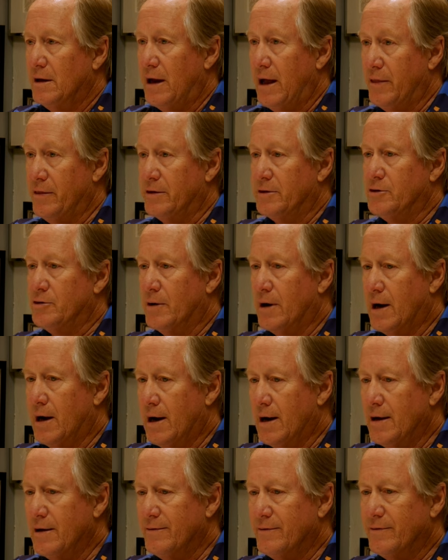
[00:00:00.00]
and the
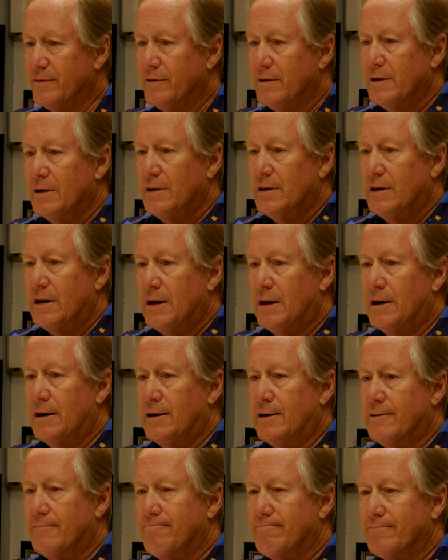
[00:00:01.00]
drive,
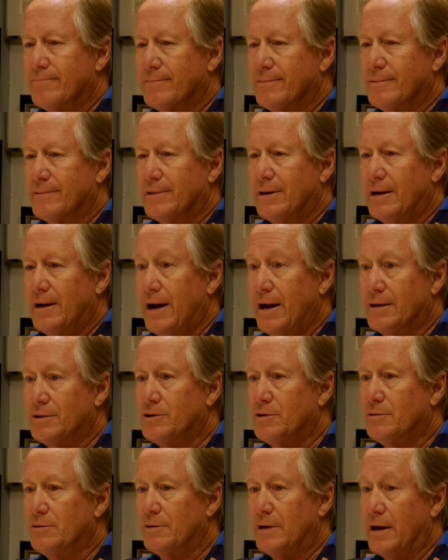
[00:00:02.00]
um, and
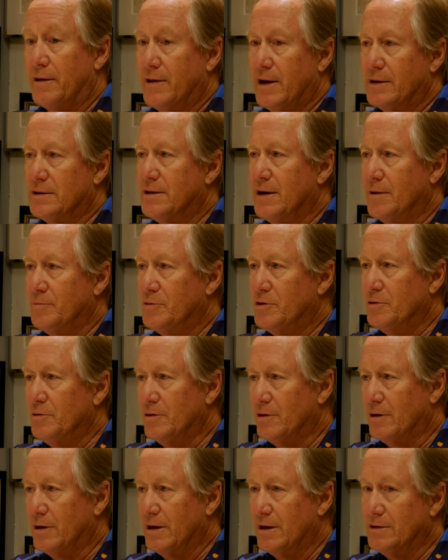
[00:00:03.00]
two, at that time, two
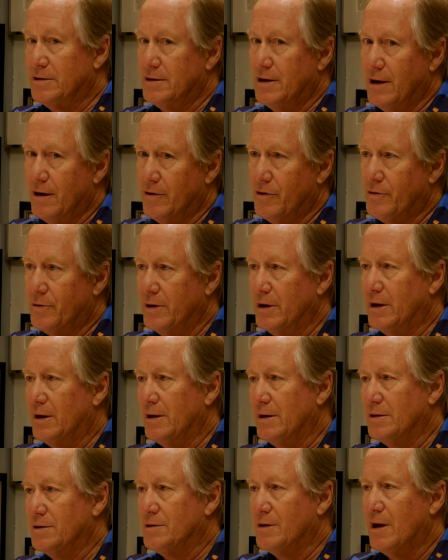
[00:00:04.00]
little kids, now three
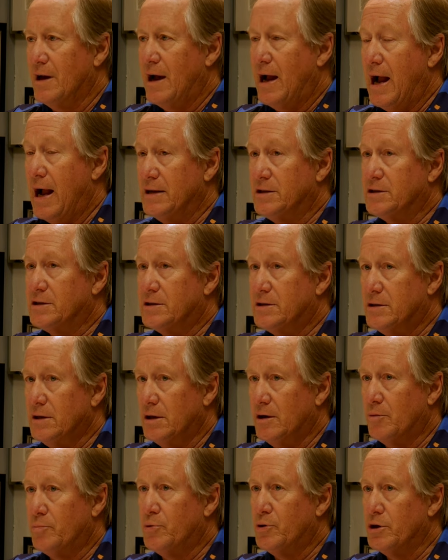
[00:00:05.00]
kids, yep. and
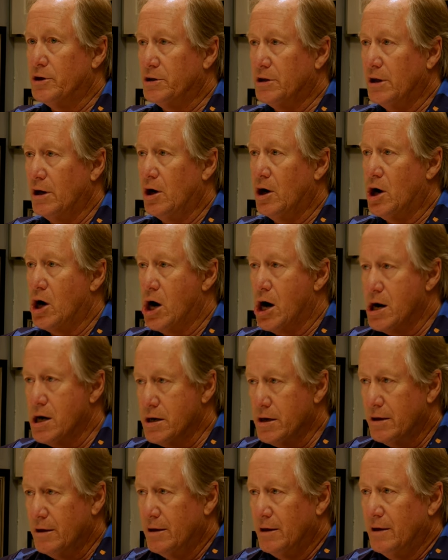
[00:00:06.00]
still pushing
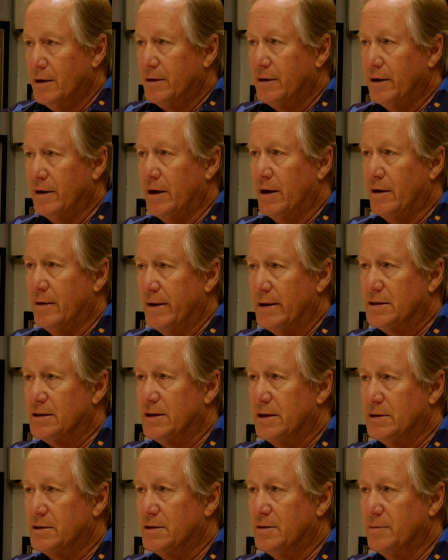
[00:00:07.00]
hard. Yeah. You know, that
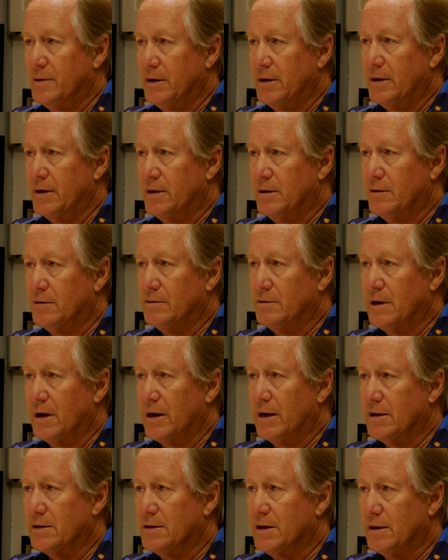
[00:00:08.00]
says to me, you know, I
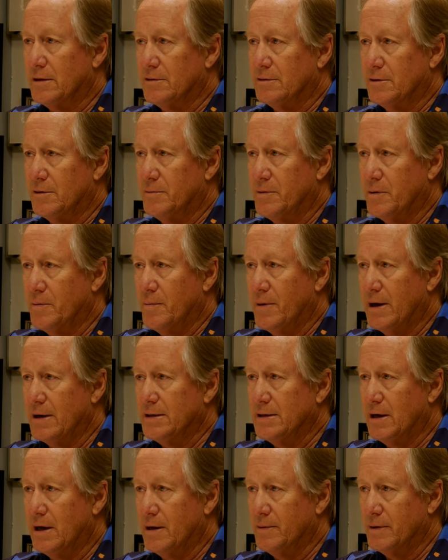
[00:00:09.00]
can take a little bit of my
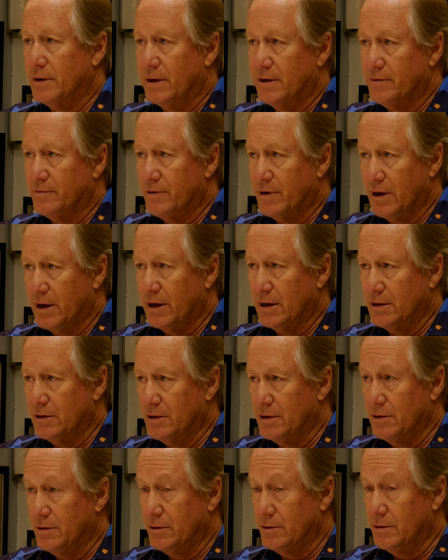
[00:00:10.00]
time and give what I can
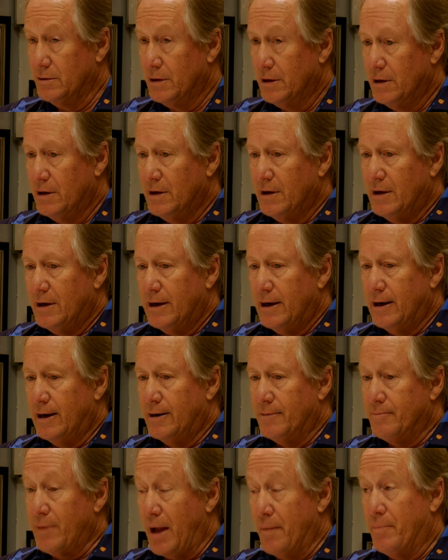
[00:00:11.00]
do. So cool.
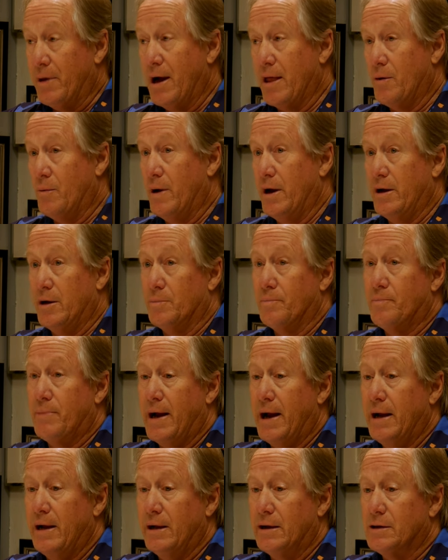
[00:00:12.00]
Um, and by the way, your
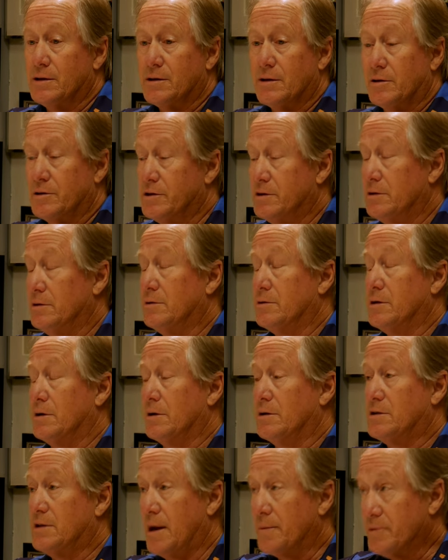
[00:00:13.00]
paintings are still
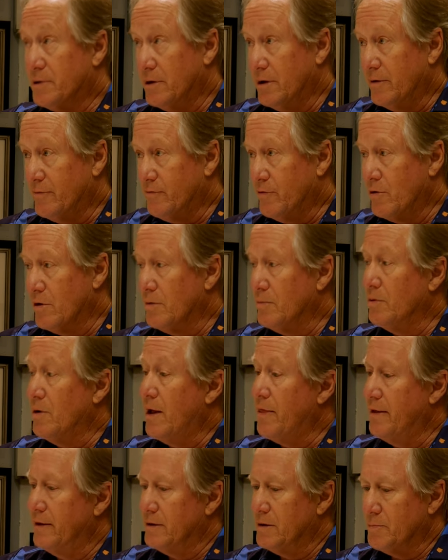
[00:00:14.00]
exceptionally affordable.
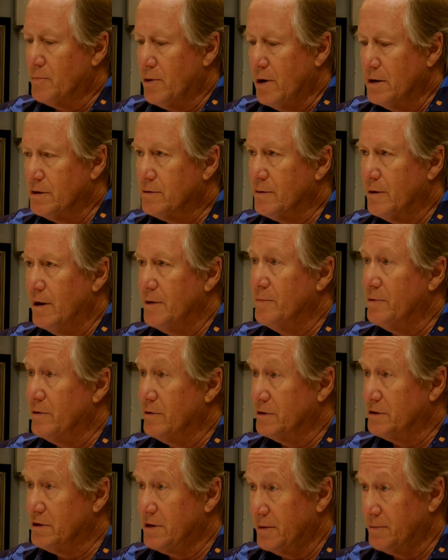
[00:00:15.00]
I think they're priced right, but they're
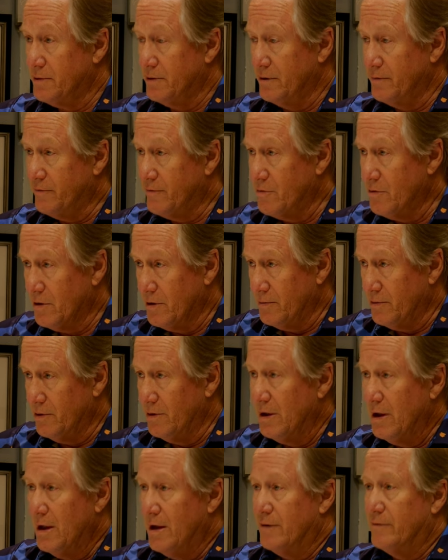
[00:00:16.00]
exceptionally mm.
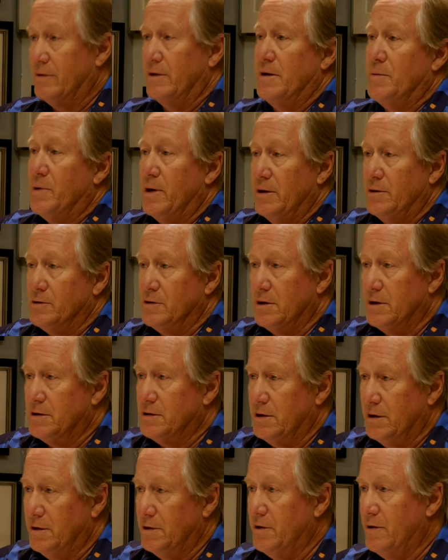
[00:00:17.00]
affordable for anybody who's
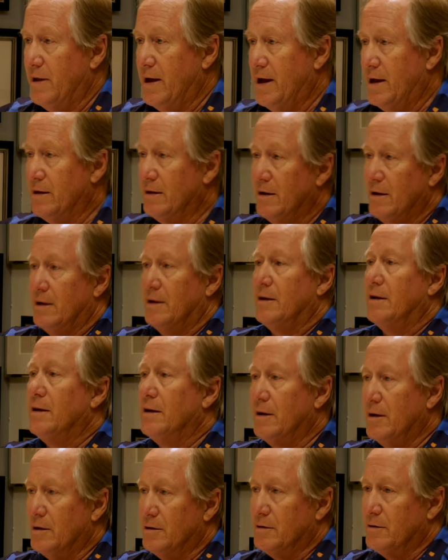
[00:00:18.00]
listening to that. Mm. You
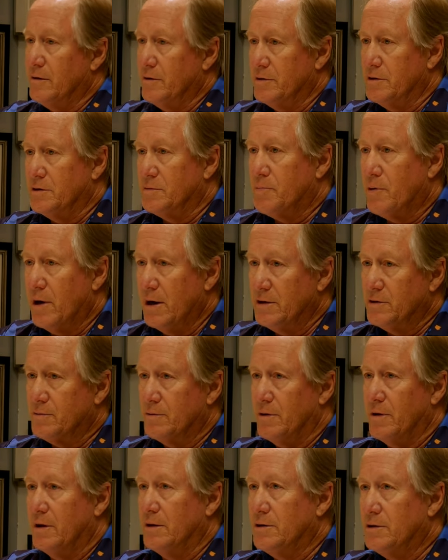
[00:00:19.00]
know, they're just priced
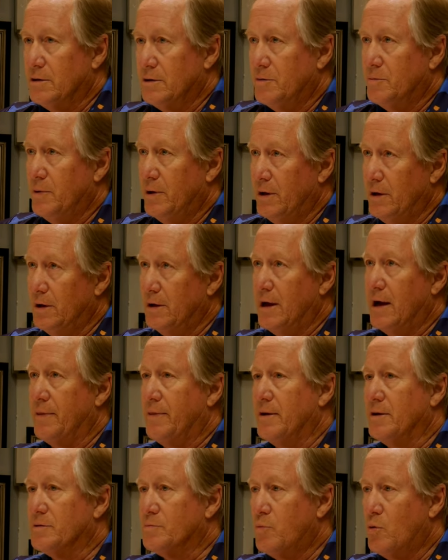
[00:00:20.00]
where they should be at
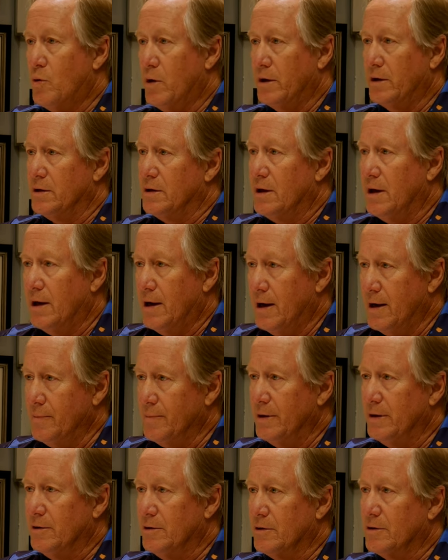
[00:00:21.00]
this point in time
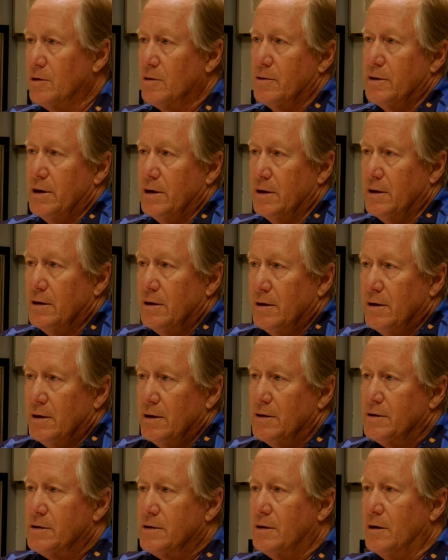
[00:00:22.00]
in mm. your career.
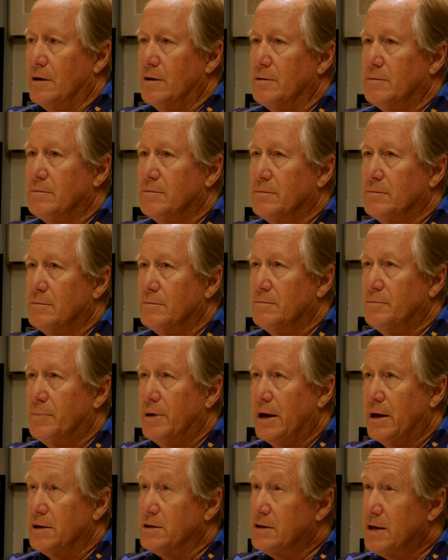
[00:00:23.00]
So,
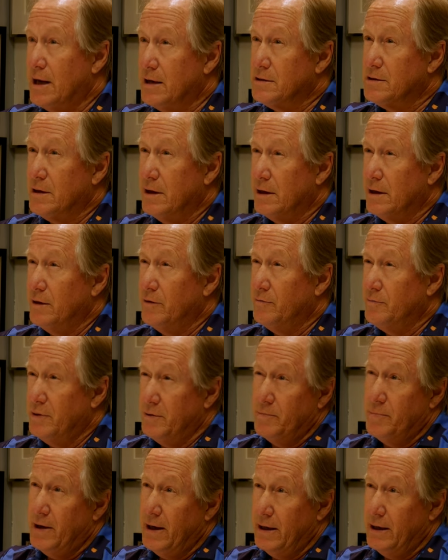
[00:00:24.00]
but it sounds like you've
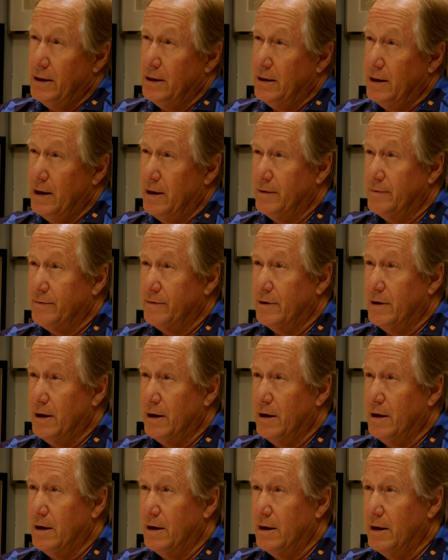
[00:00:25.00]
been painting now for
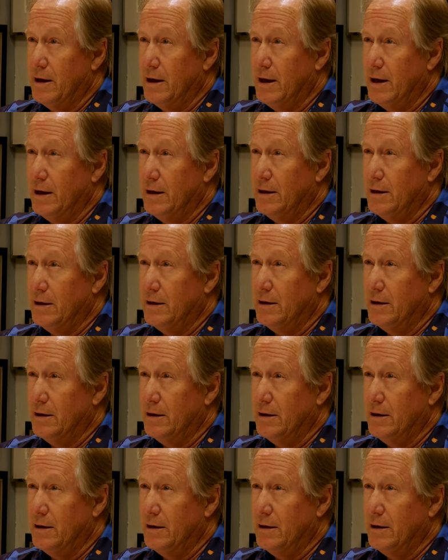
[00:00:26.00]
uh, eight